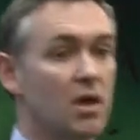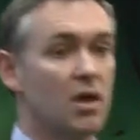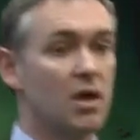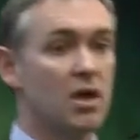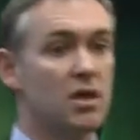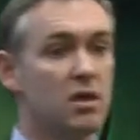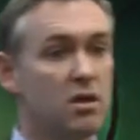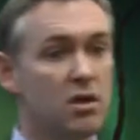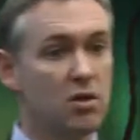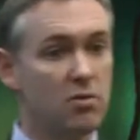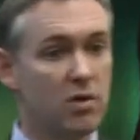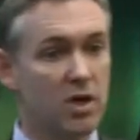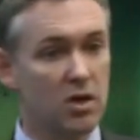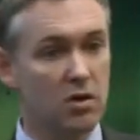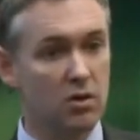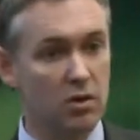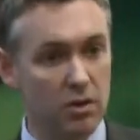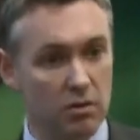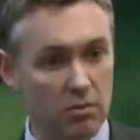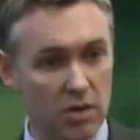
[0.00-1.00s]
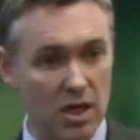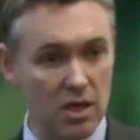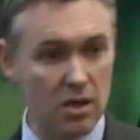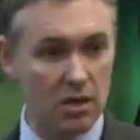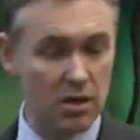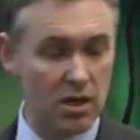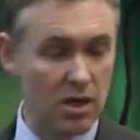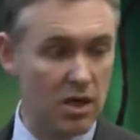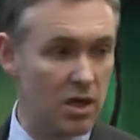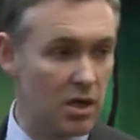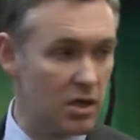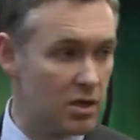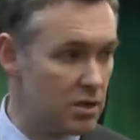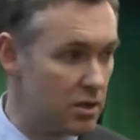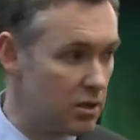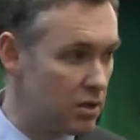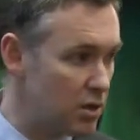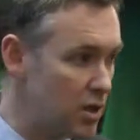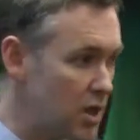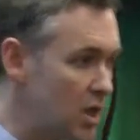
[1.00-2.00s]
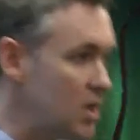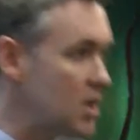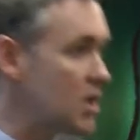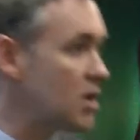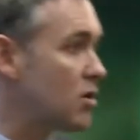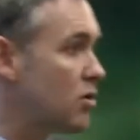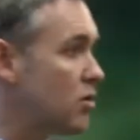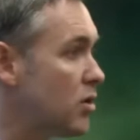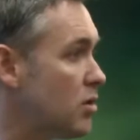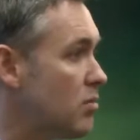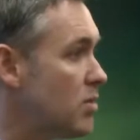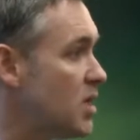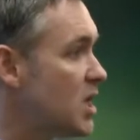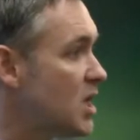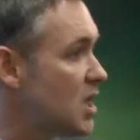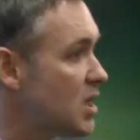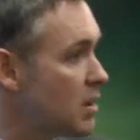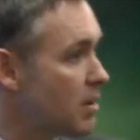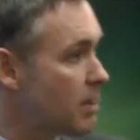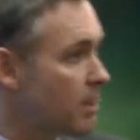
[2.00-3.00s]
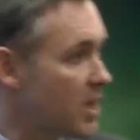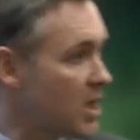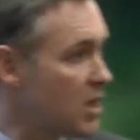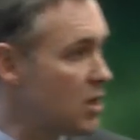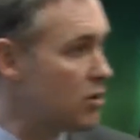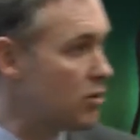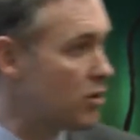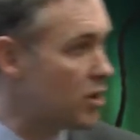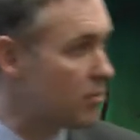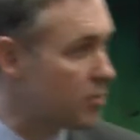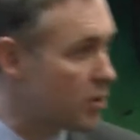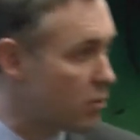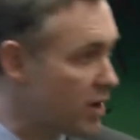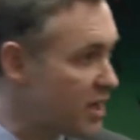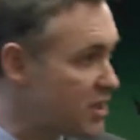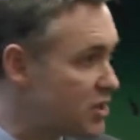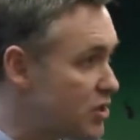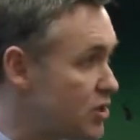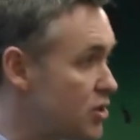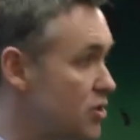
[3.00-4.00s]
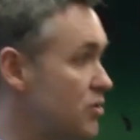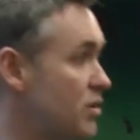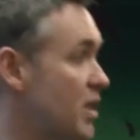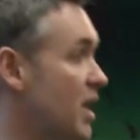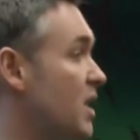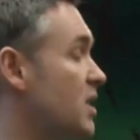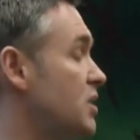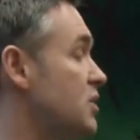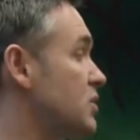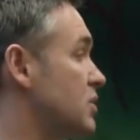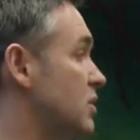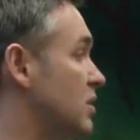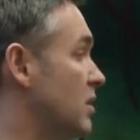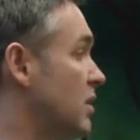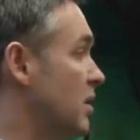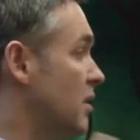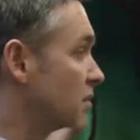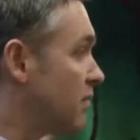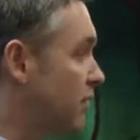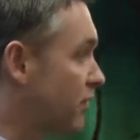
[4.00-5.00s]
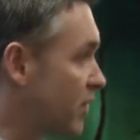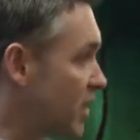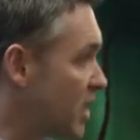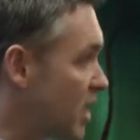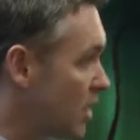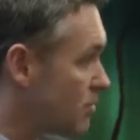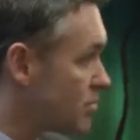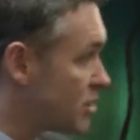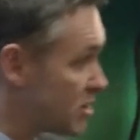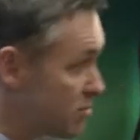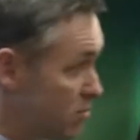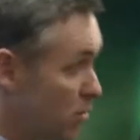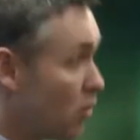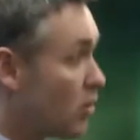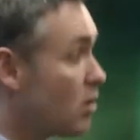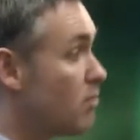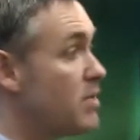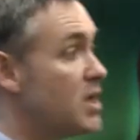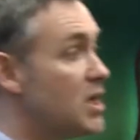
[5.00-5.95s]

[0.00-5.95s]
in the new economy, in the economy in Europe. The way to do that is to free up small and